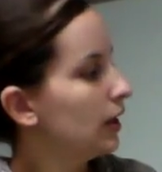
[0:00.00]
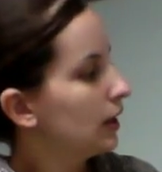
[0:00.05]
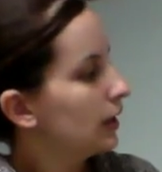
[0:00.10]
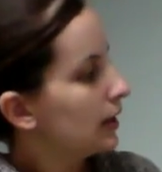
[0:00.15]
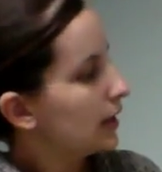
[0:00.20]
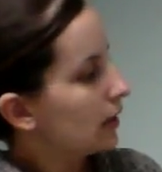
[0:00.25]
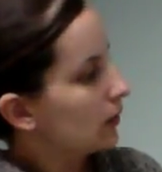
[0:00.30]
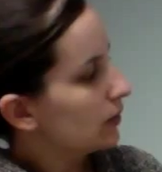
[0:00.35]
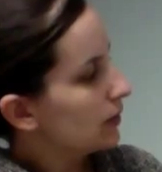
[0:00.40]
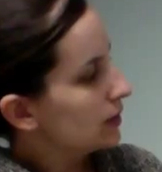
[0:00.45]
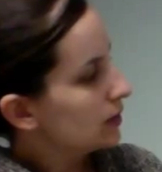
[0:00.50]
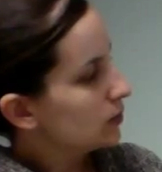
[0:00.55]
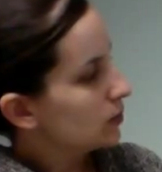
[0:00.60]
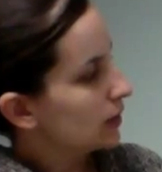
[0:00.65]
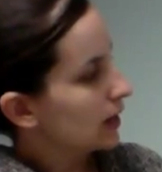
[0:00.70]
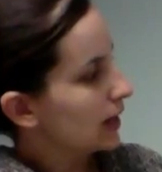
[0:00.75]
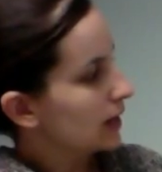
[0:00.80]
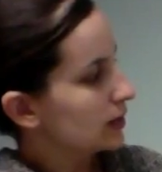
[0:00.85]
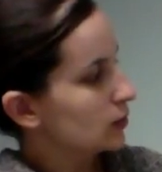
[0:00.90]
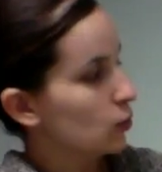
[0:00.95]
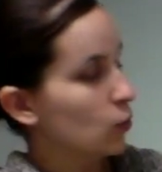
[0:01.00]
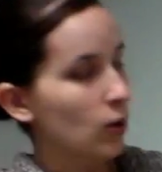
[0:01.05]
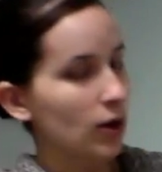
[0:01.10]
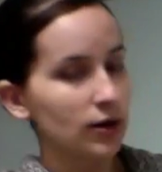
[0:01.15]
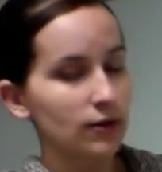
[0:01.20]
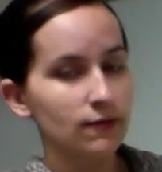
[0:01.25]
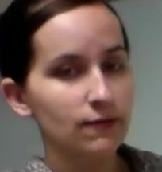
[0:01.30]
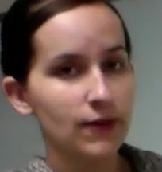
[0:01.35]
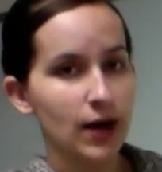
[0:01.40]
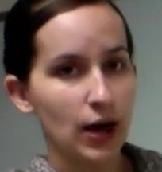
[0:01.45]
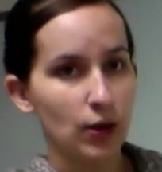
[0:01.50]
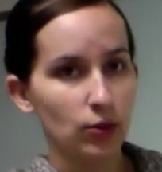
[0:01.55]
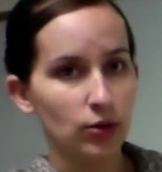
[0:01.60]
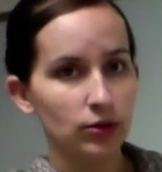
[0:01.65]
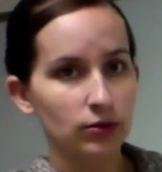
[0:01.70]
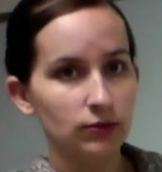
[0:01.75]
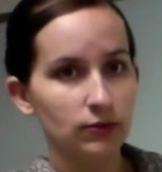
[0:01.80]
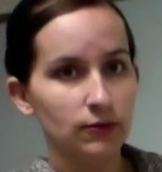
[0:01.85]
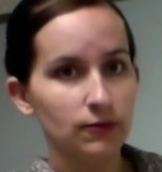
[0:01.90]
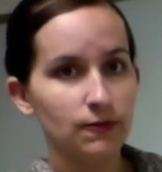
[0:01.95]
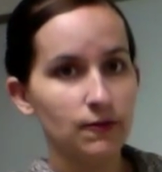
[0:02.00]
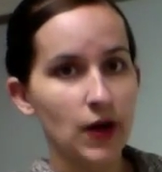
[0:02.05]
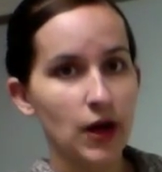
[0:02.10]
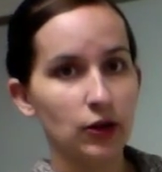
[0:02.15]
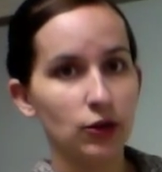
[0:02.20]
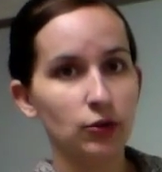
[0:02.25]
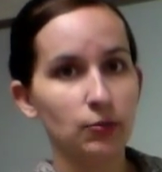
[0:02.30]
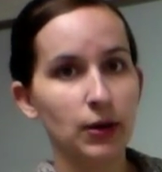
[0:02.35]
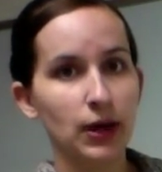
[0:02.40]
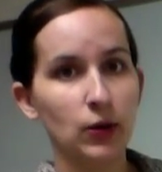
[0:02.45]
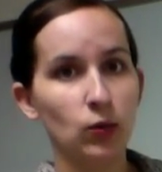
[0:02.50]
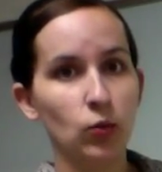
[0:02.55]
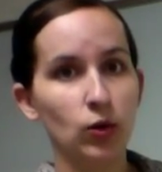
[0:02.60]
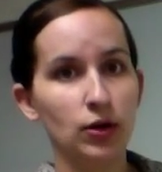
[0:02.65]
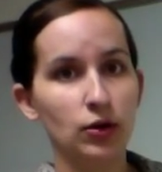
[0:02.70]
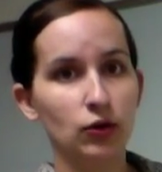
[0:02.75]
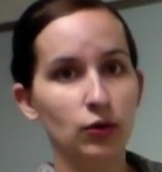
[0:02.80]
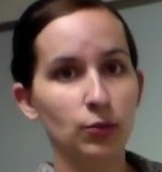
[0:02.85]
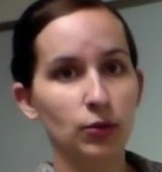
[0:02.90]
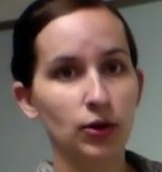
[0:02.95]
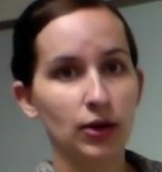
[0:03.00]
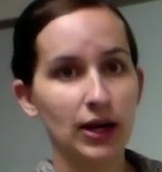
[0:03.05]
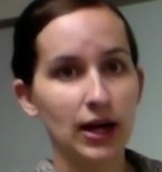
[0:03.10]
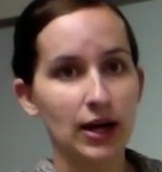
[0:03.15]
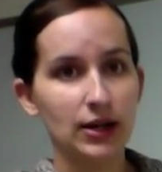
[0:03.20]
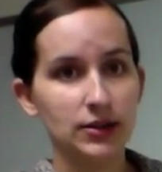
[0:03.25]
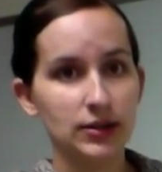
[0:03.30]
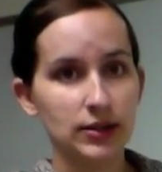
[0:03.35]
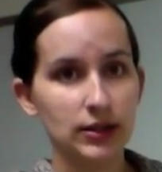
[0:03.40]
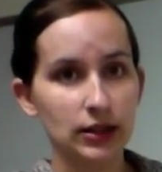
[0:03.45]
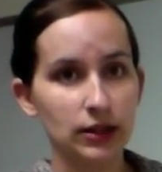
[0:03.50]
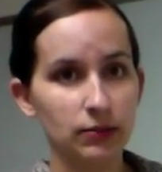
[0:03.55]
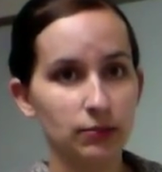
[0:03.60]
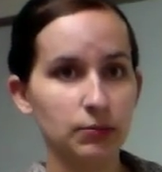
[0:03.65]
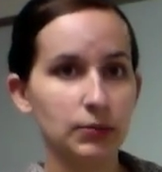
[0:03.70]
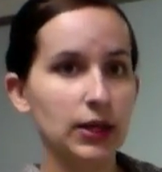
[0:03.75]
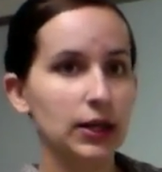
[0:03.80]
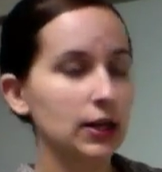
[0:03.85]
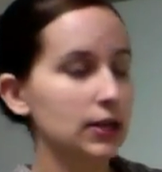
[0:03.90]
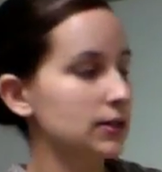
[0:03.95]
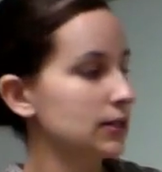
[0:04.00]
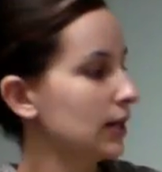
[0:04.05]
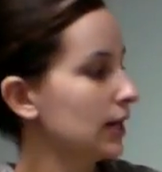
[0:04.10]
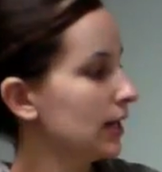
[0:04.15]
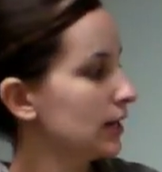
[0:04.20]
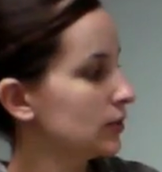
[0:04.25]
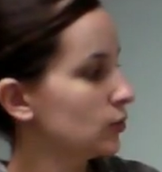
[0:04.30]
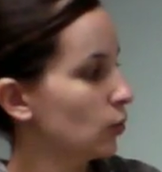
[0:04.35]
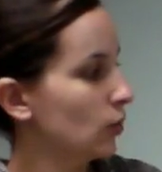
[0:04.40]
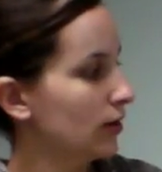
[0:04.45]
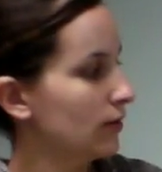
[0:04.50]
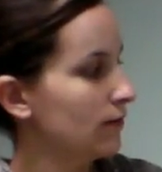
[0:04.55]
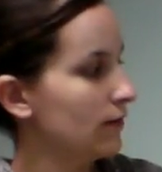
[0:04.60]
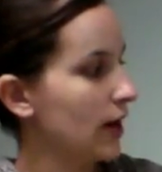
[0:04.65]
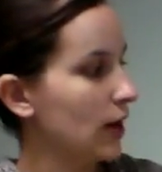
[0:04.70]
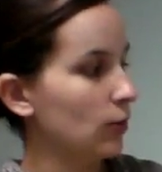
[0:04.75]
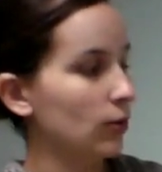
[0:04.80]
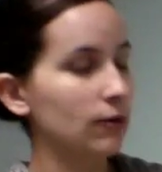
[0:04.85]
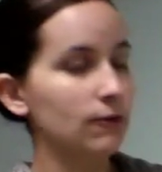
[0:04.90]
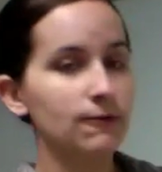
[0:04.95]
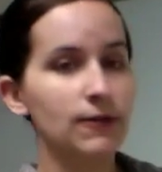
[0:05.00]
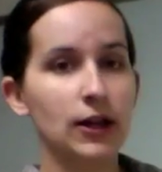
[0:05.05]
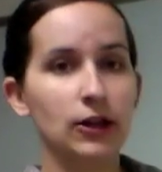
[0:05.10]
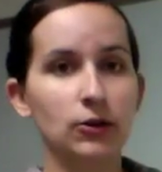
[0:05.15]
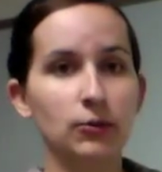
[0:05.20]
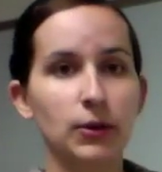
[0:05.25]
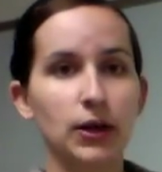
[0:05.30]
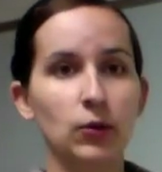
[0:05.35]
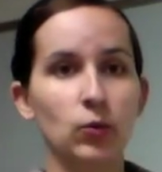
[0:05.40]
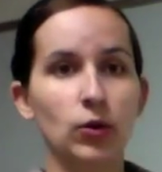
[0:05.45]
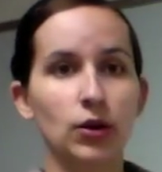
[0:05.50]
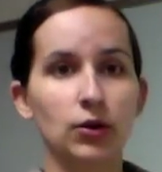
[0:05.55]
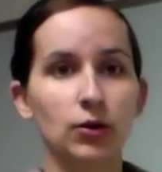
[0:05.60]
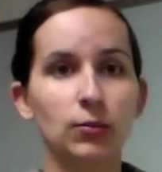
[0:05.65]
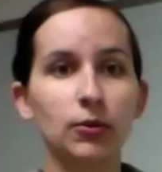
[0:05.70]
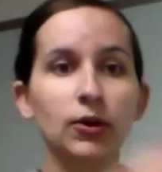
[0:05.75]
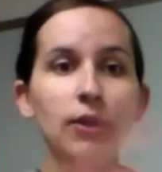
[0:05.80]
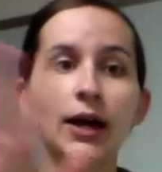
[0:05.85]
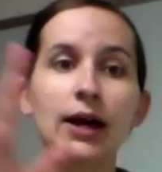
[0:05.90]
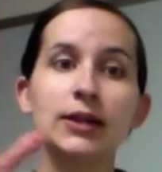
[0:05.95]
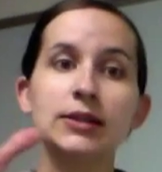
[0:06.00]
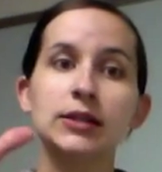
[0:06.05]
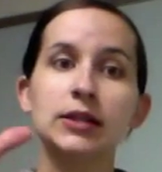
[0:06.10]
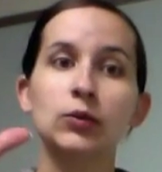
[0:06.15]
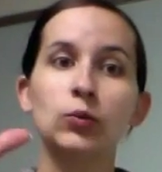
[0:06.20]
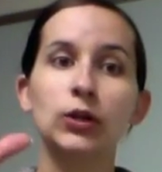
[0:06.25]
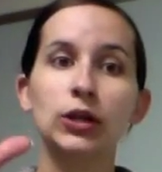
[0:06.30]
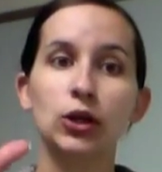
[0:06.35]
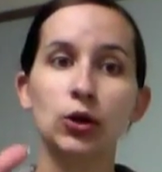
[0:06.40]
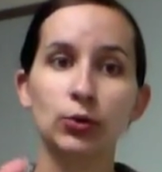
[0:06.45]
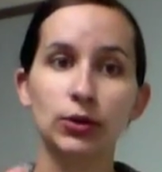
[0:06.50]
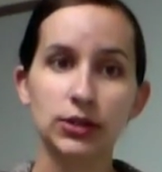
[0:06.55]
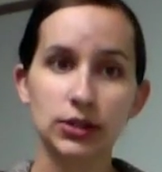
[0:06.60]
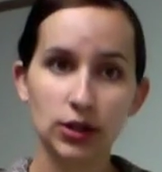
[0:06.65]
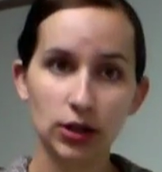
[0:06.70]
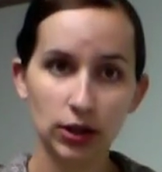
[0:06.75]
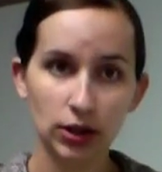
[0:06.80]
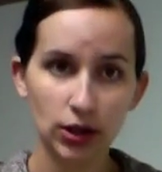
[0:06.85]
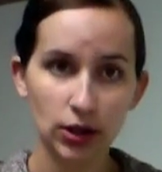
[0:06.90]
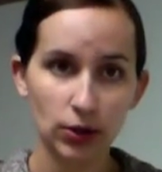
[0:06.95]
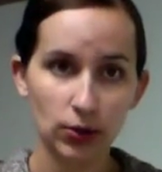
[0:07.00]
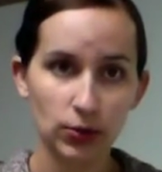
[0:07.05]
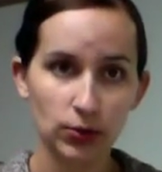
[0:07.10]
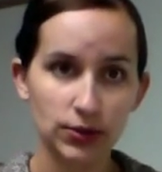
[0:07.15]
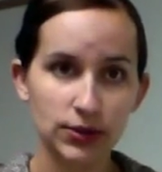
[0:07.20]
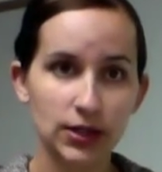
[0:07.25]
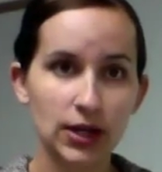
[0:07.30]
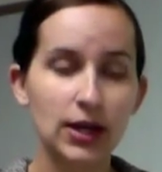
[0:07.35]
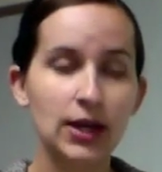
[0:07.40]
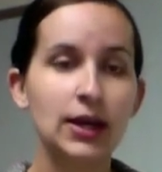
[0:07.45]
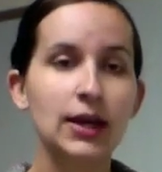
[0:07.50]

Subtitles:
Now this one has one vowel followed by one or more consonant. Because it has one vowel followed by one or more consonant, we know it's closed.